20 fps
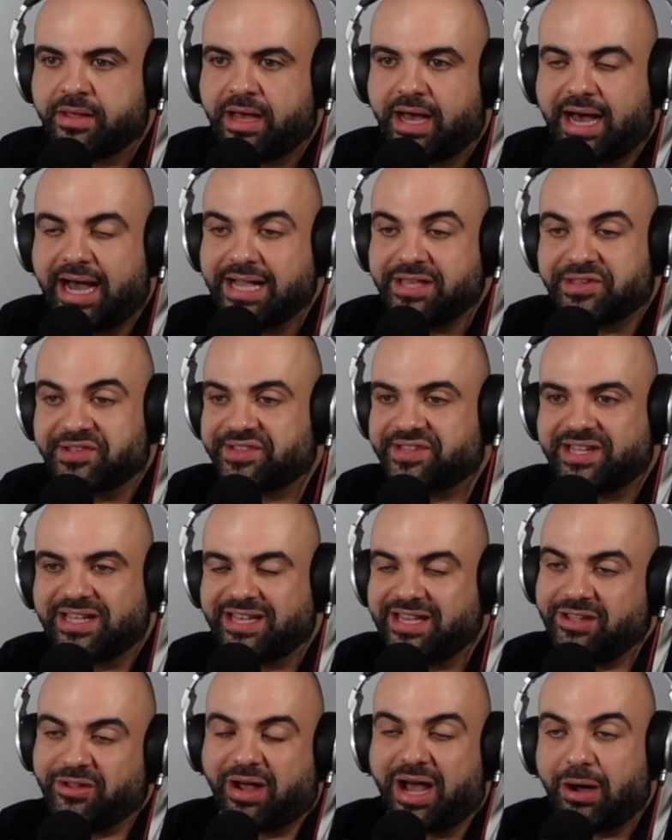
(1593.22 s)
I just,
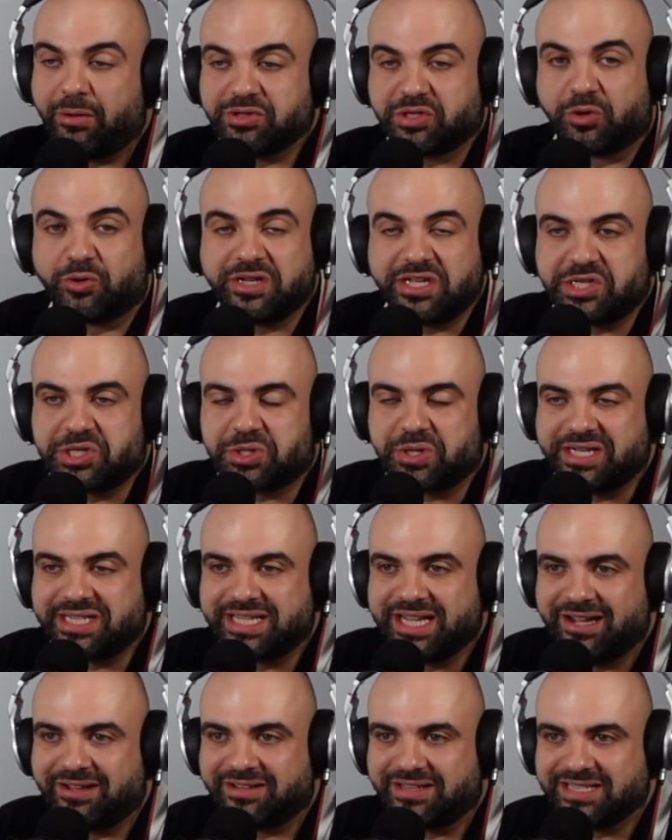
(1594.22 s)
you know, I was already
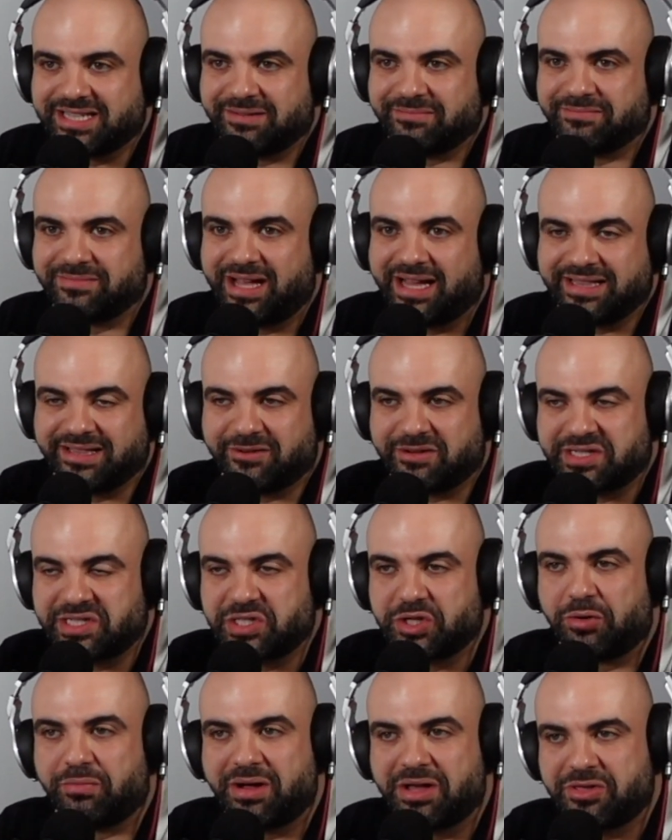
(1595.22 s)
stressed out because there's
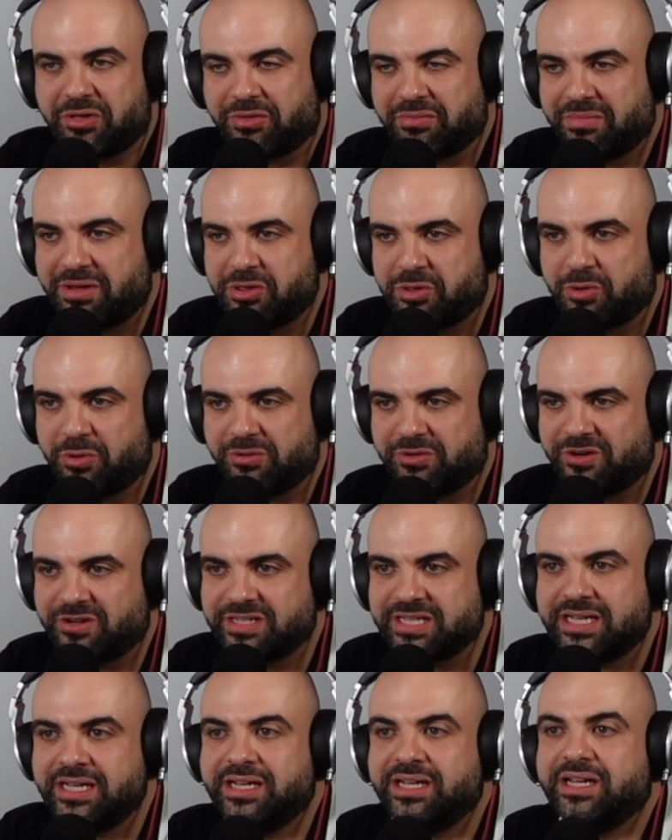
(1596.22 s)
so much on my shoulders.